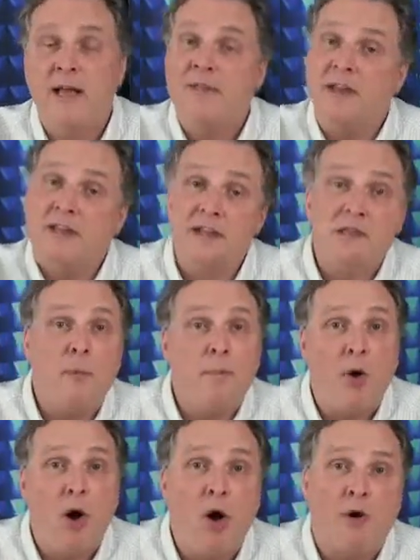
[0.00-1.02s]
that is
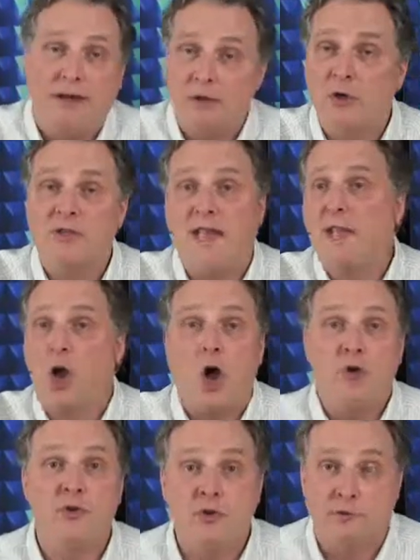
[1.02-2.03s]
subpar and looks like
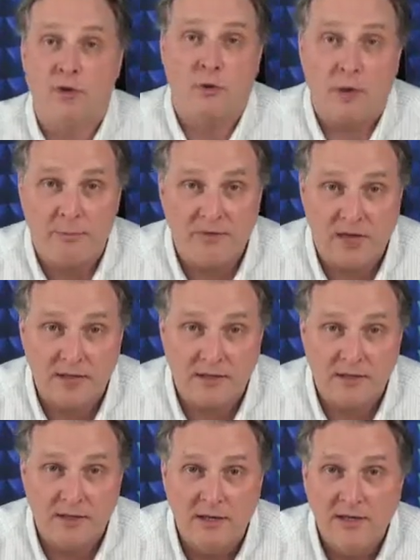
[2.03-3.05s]
hundreds of other websites.